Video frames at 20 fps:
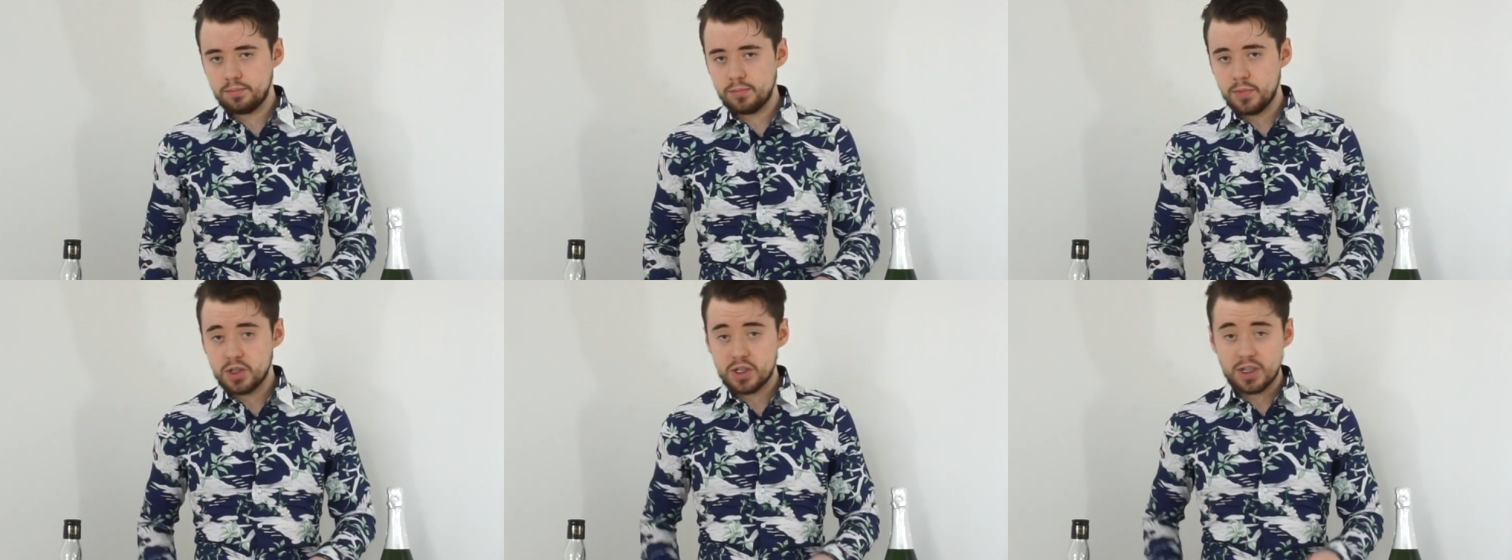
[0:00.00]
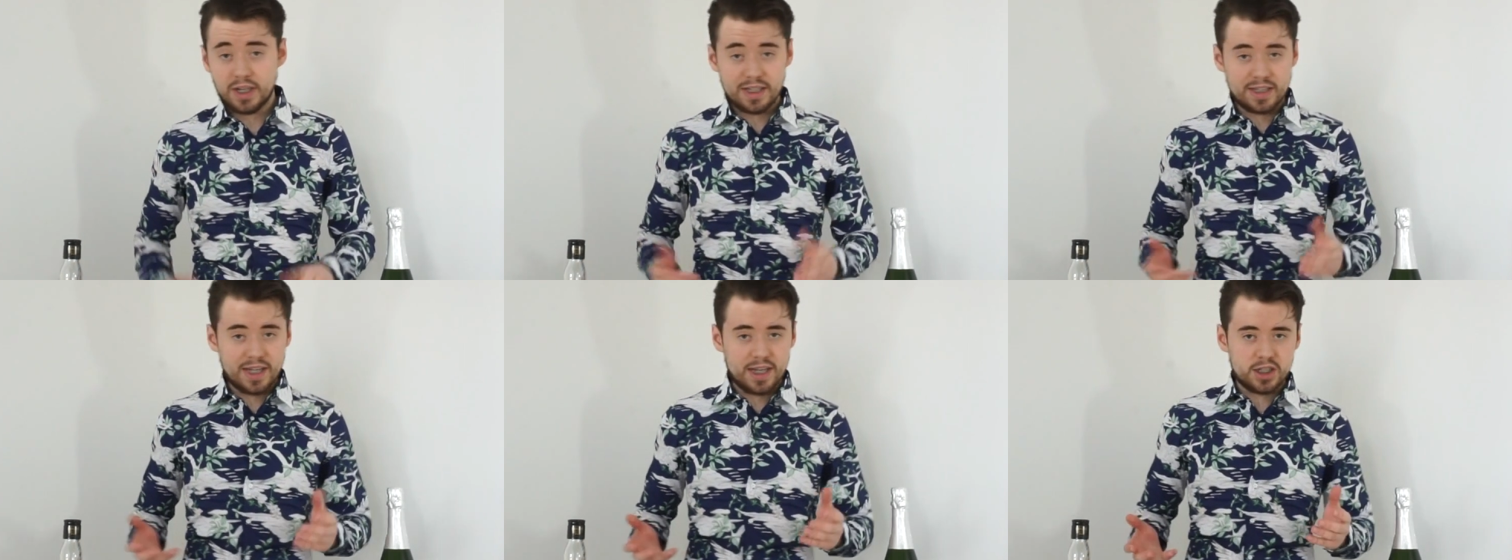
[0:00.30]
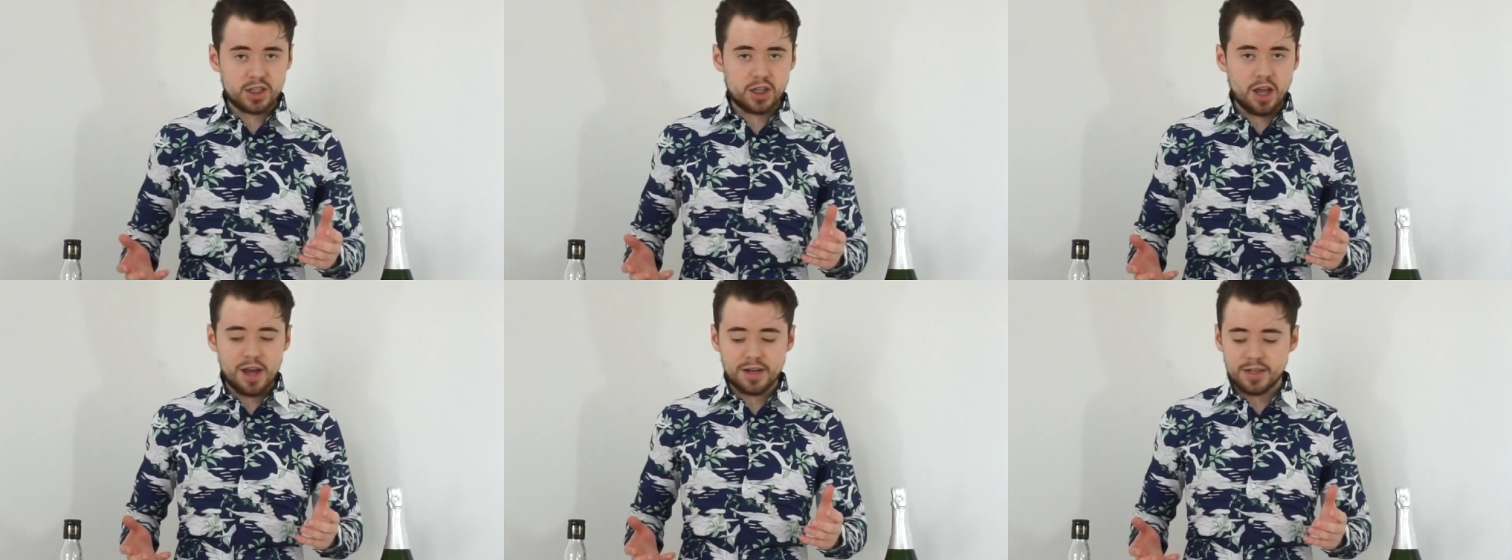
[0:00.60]
So let's get
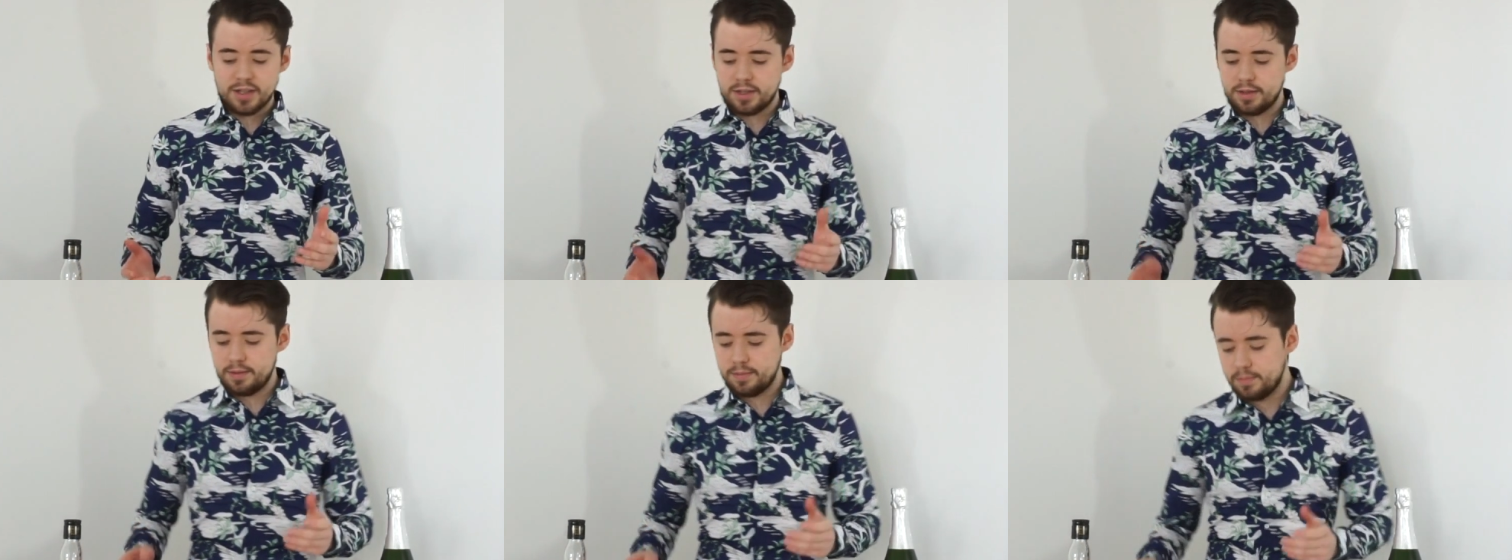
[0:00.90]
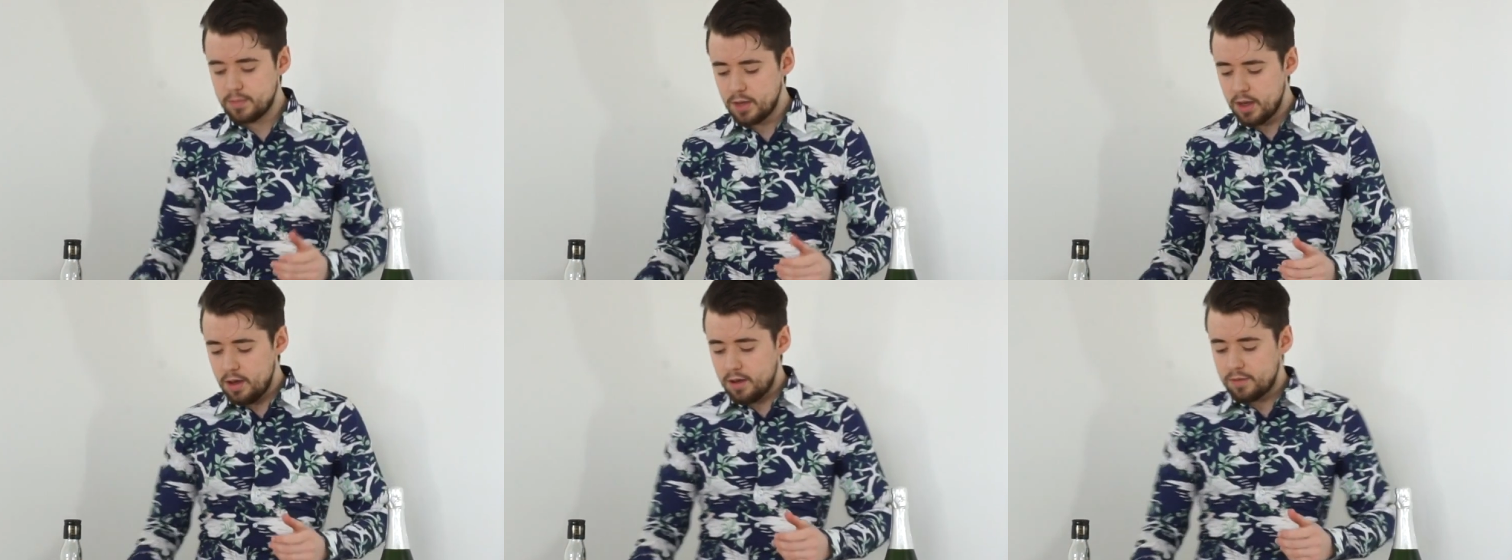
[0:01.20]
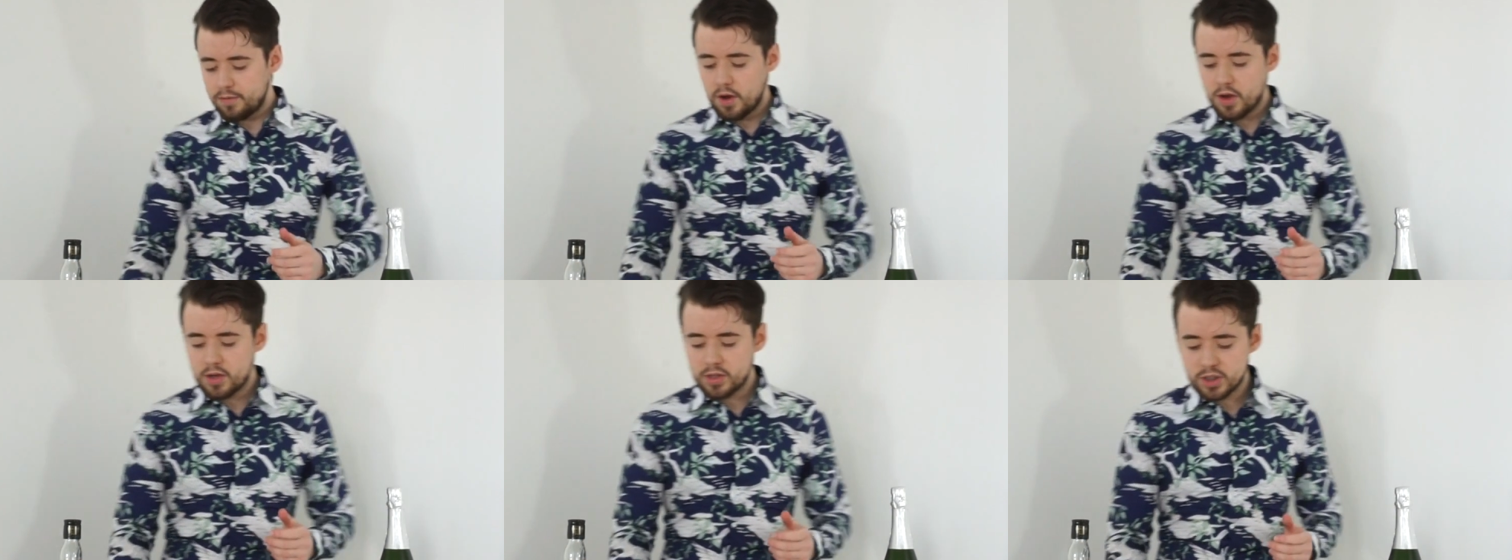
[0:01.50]
started.
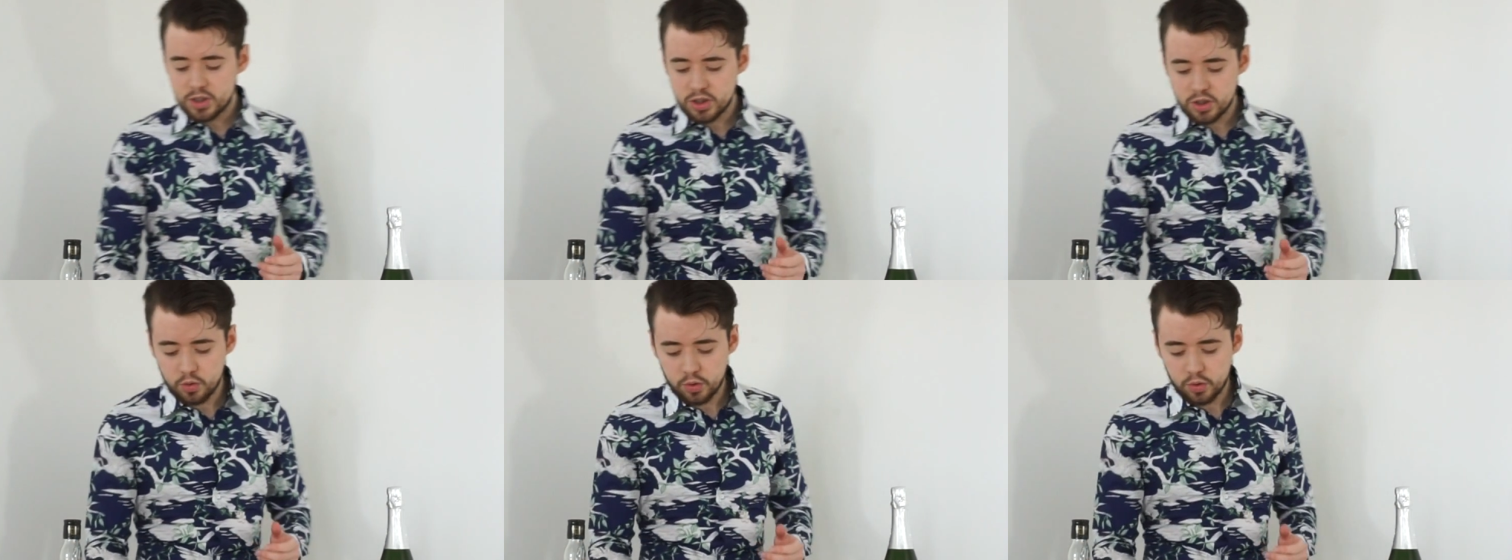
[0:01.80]
First